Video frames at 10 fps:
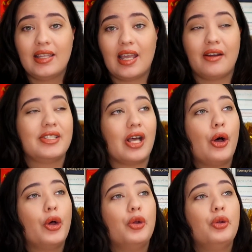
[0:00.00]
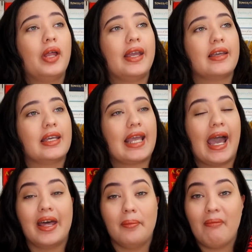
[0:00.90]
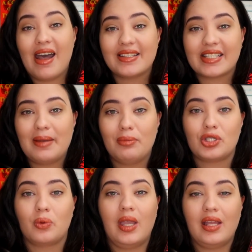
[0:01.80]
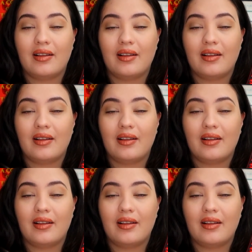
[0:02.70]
There is a whole like cat and mouse game between